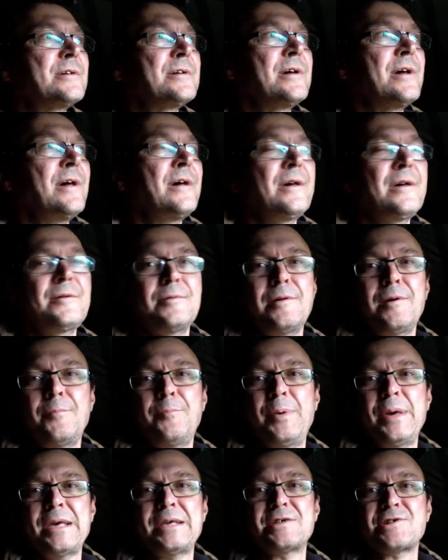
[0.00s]
Big
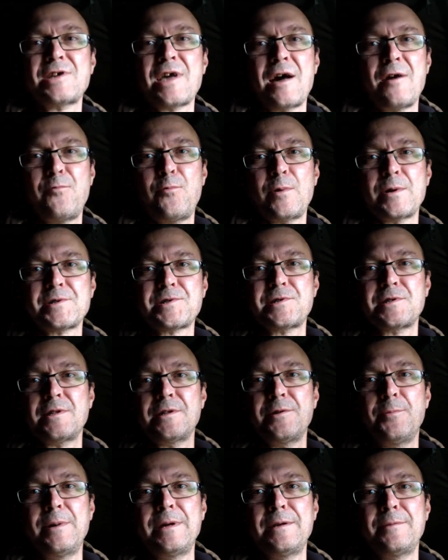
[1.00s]
southwesterly wind
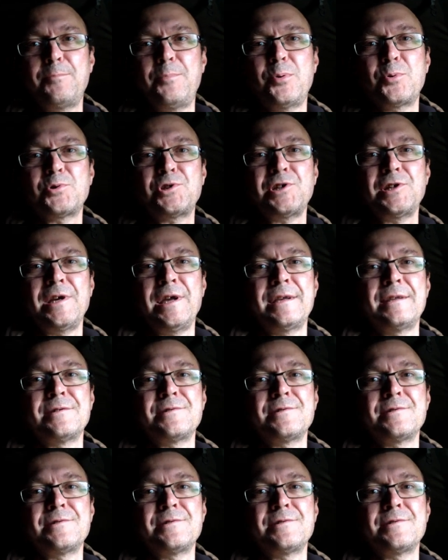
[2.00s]
pushing in, so